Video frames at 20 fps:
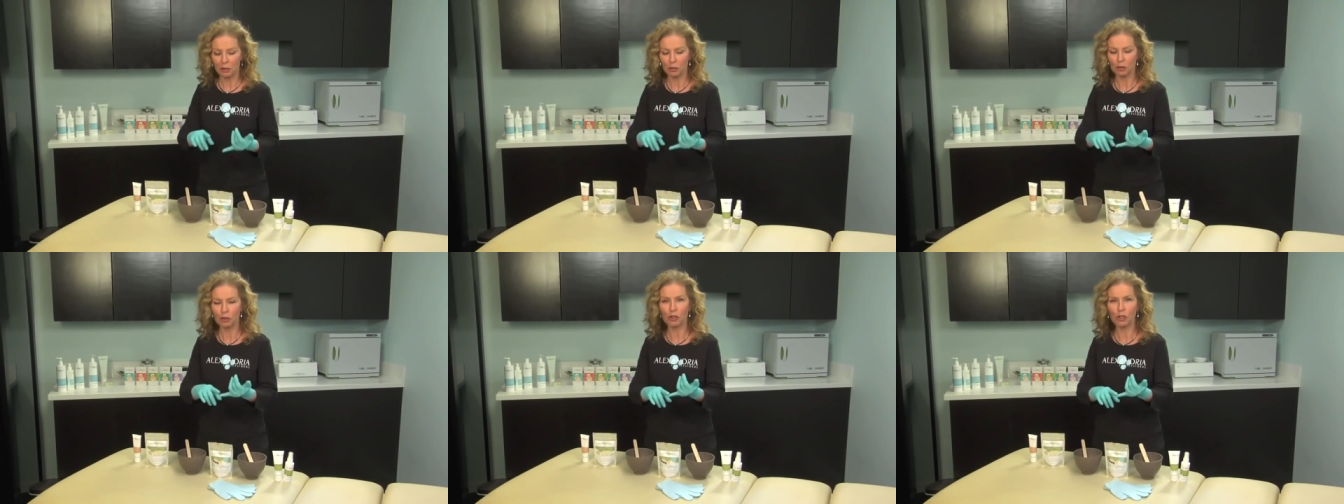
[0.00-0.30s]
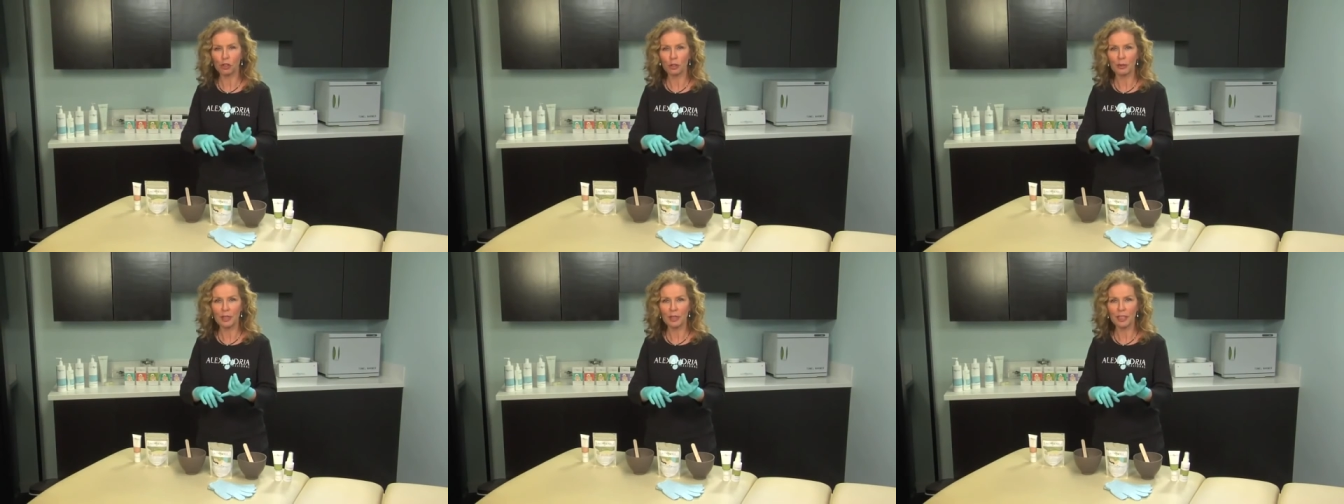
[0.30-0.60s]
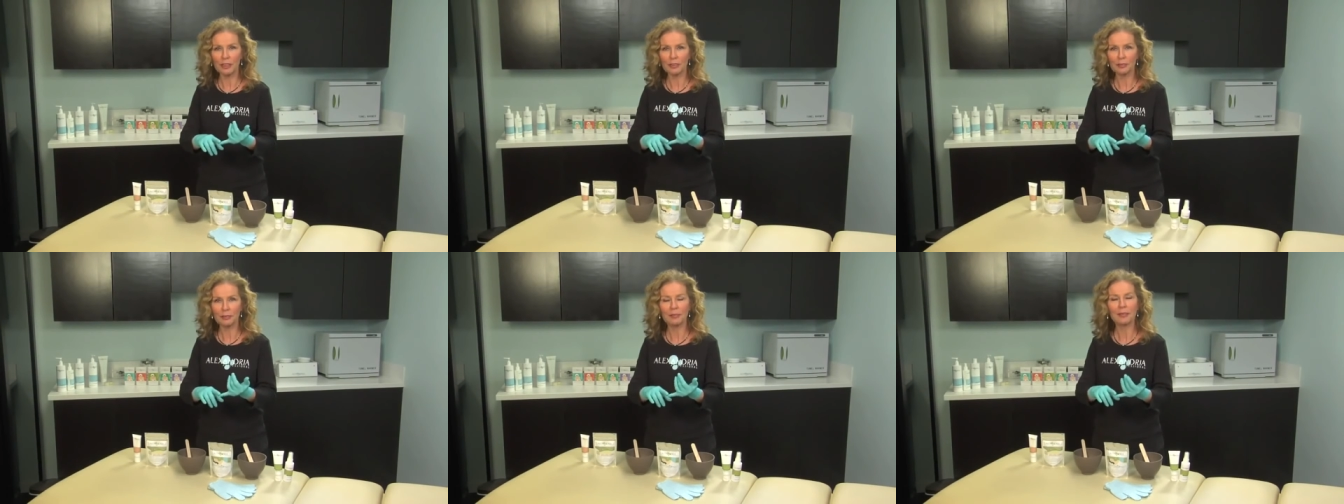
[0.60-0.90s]

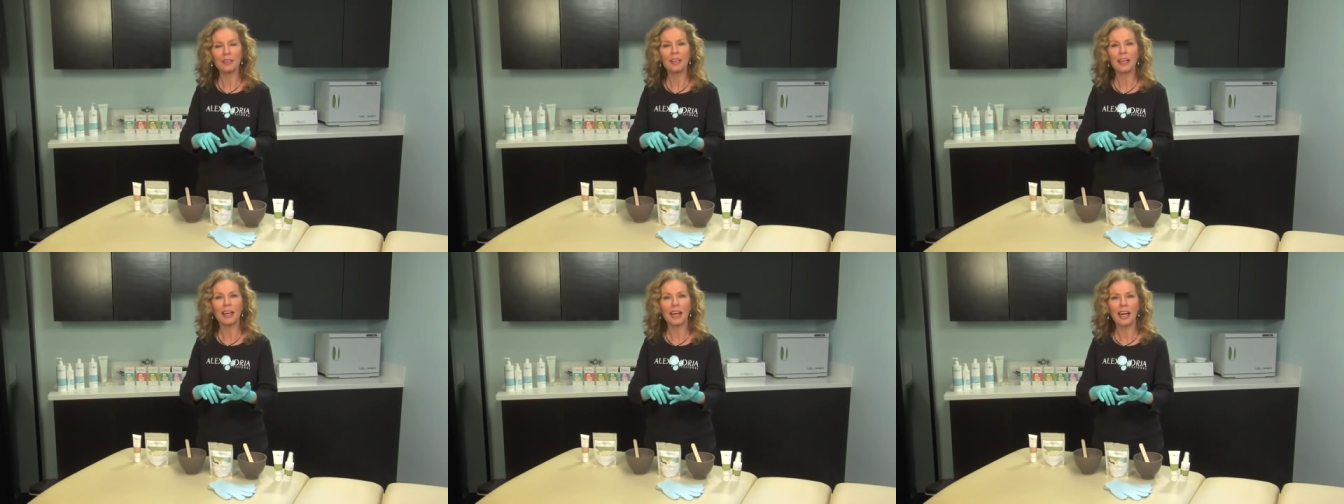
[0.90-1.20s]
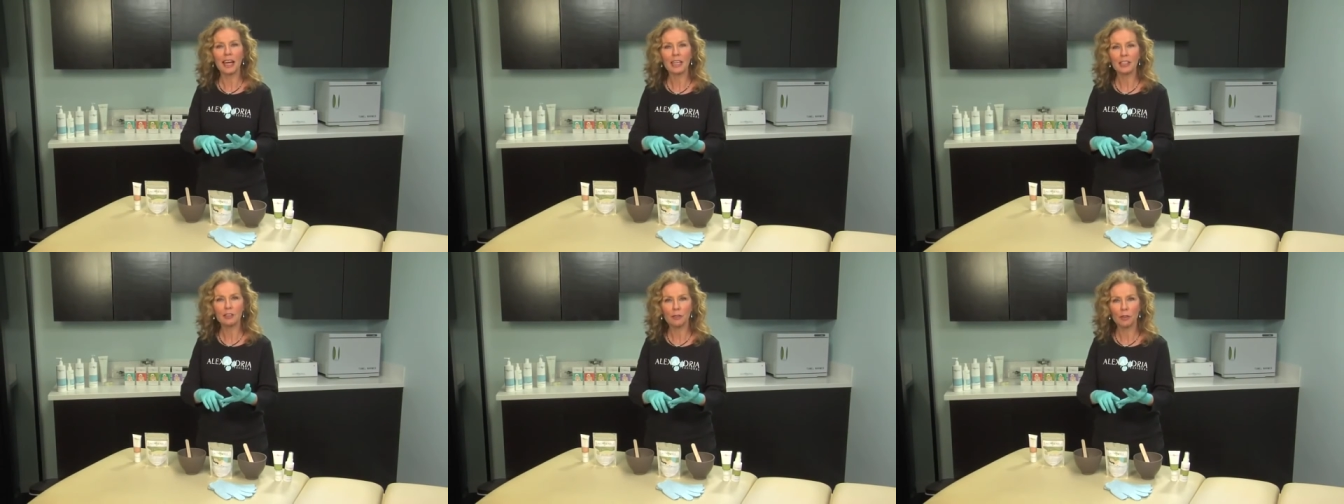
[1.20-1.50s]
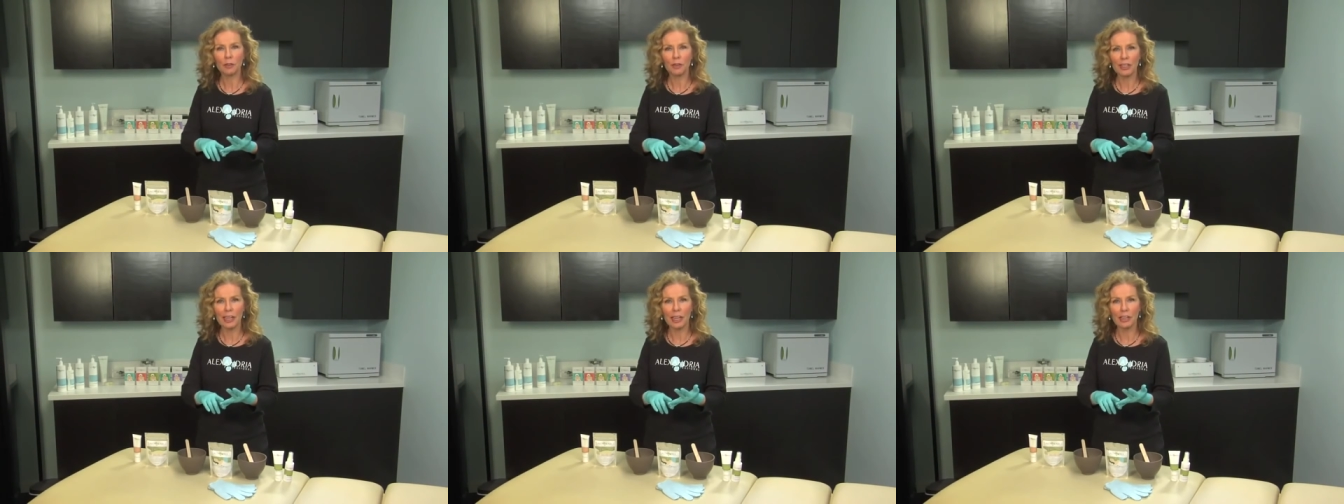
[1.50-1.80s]
Sugaring,
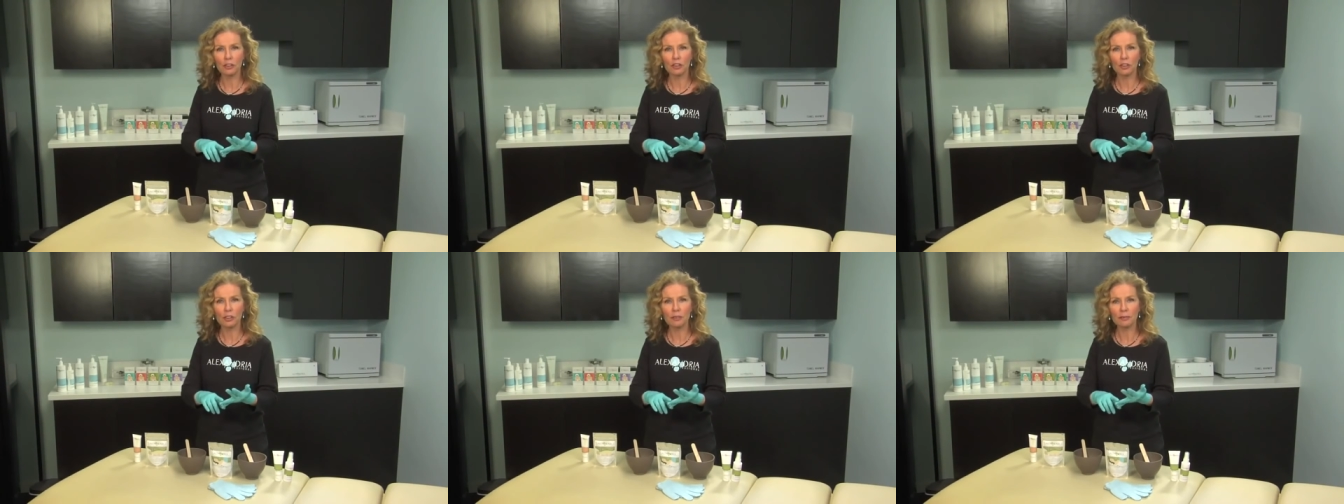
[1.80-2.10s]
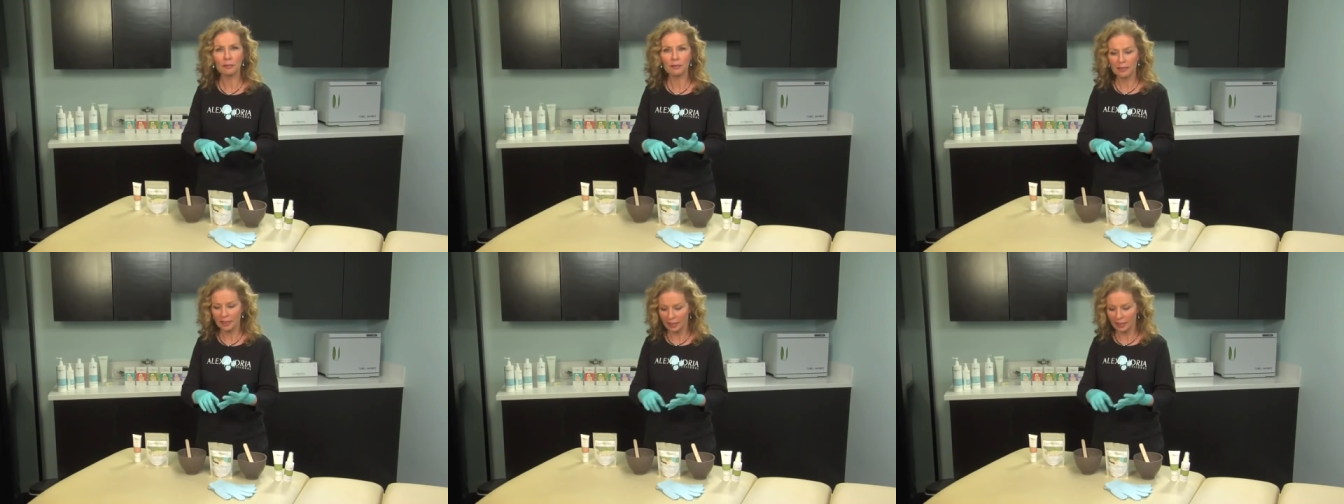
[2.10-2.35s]
exfoliation,